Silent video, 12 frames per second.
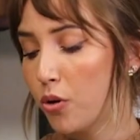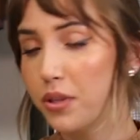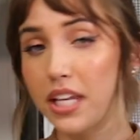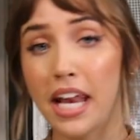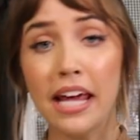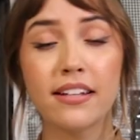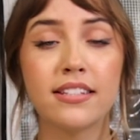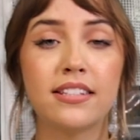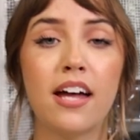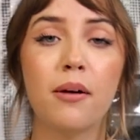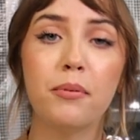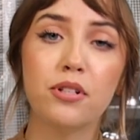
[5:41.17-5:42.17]
the next
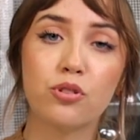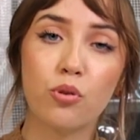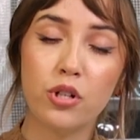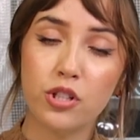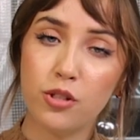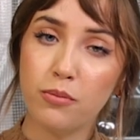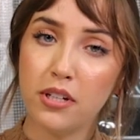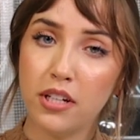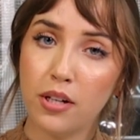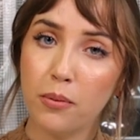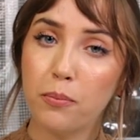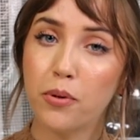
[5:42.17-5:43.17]
step is going to
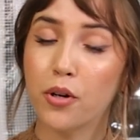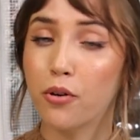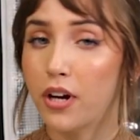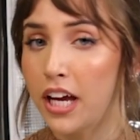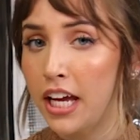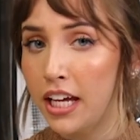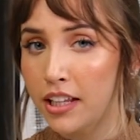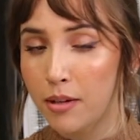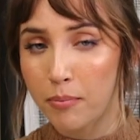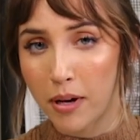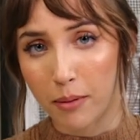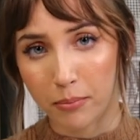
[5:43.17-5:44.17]
be pureeing the
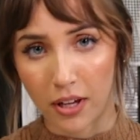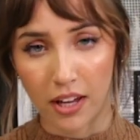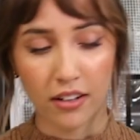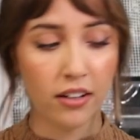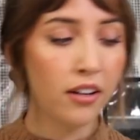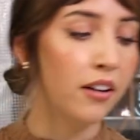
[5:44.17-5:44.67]
pumpkin.